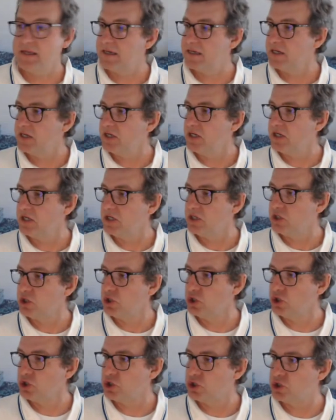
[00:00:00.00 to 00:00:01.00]
Okay.
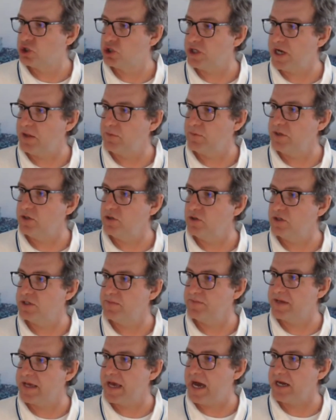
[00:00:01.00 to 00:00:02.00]

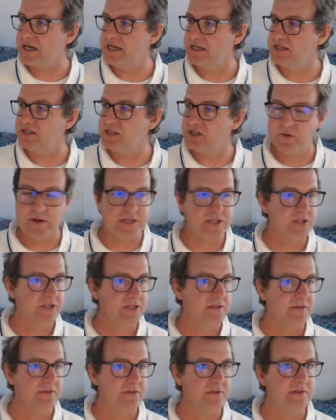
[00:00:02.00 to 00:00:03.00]
Shall we do some
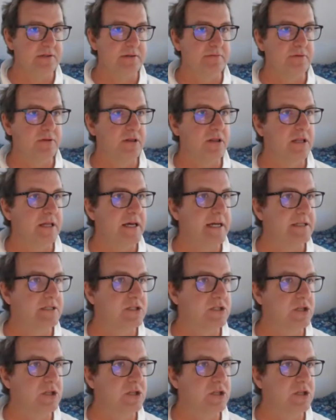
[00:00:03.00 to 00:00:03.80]
calculus questions?